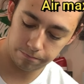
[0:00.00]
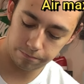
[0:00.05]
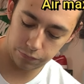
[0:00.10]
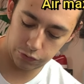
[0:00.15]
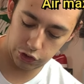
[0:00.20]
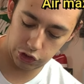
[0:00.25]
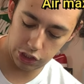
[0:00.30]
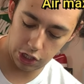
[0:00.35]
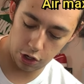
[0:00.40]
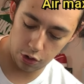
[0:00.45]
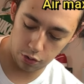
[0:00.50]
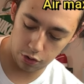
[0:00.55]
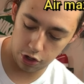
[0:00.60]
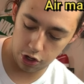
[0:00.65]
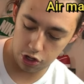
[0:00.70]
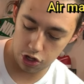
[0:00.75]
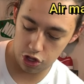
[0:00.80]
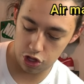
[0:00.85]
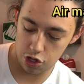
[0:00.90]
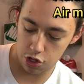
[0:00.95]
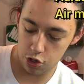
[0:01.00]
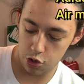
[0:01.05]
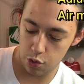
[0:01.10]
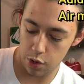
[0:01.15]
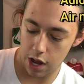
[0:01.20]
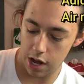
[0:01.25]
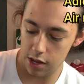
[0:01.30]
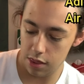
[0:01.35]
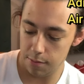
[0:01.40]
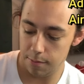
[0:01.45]
So good shoe
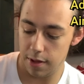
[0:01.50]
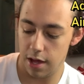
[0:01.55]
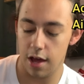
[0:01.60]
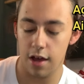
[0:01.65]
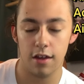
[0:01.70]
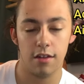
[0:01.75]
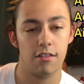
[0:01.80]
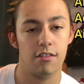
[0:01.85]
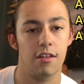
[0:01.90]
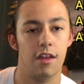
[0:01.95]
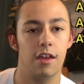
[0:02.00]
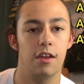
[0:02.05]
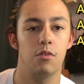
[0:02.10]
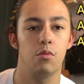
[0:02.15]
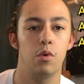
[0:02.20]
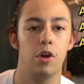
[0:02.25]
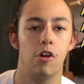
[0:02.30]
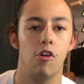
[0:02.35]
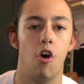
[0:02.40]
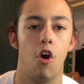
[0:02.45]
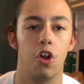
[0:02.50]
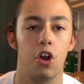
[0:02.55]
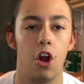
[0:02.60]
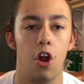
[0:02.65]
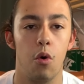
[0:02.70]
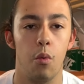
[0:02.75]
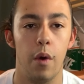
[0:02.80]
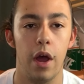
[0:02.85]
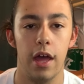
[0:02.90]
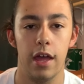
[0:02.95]
out of the box, and we're on
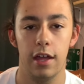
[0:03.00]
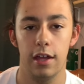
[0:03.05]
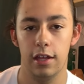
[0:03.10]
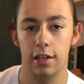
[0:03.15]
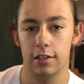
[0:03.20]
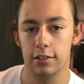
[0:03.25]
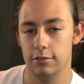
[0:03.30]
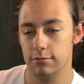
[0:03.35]
our way